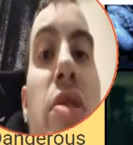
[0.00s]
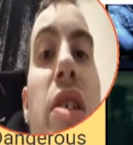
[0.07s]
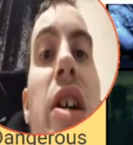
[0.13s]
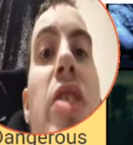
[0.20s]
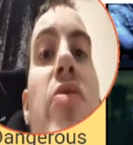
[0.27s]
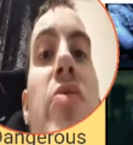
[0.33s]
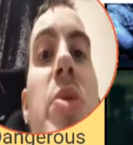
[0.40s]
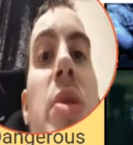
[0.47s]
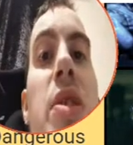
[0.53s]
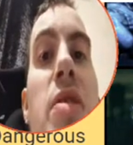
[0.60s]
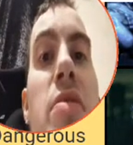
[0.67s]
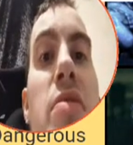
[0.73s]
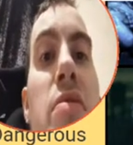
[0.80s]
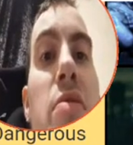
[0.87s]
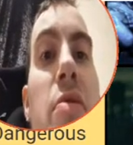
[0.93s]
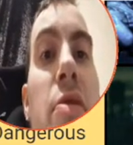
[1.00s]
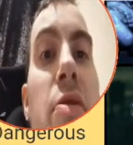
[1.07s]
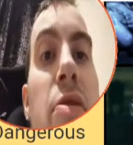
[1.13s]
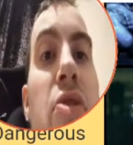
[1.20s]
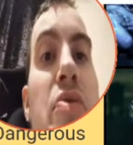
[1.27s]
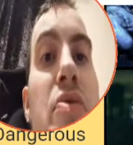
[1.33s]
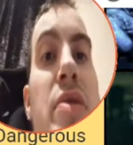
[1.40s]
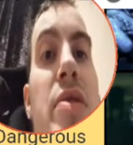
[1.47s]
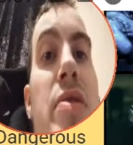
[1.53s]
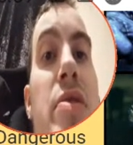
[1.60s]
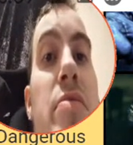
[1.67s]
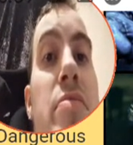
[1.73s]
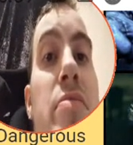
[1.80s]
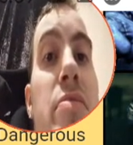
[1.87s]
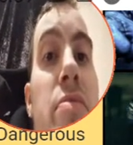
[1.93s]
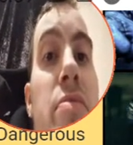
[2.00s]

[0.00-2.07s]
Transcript: dangerous than Harley Quinn, though.